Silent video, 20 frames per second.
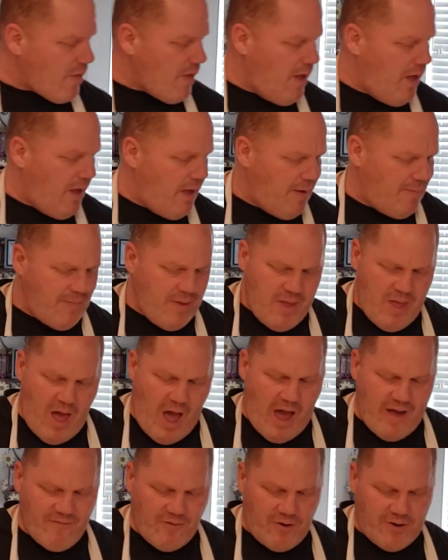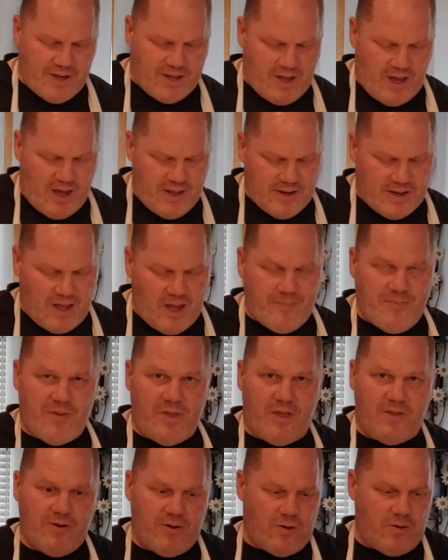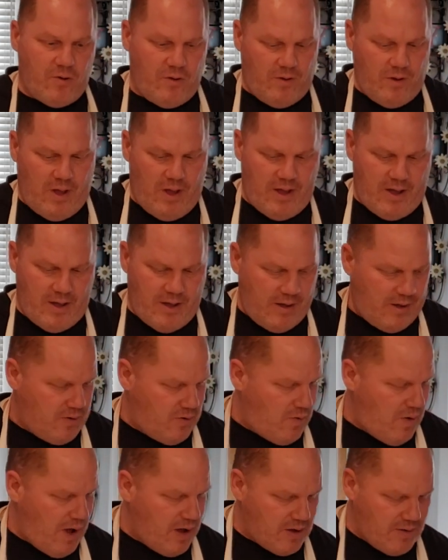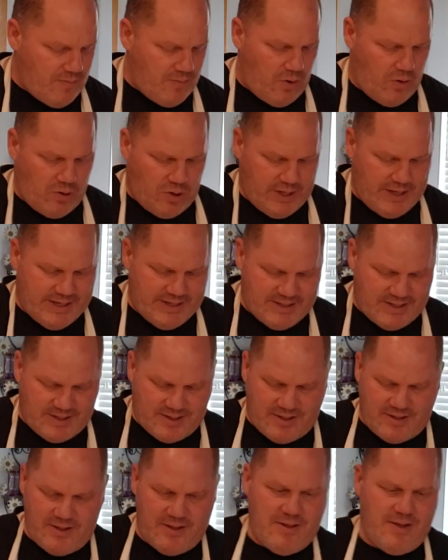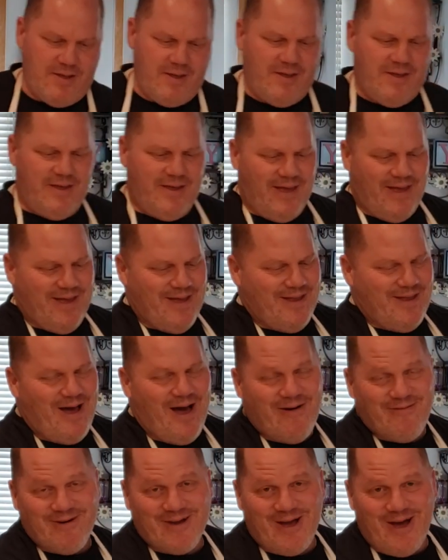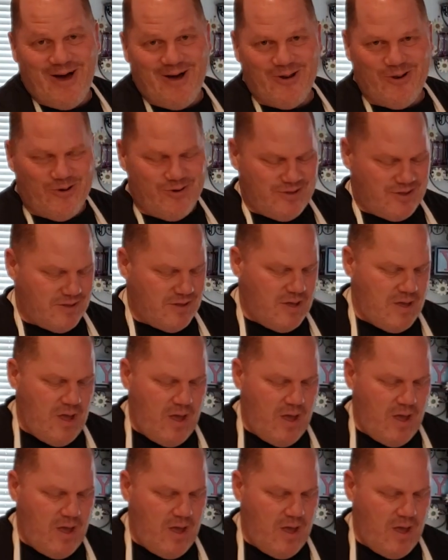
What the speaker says: I've already cut a couple other guacamoles and avocados.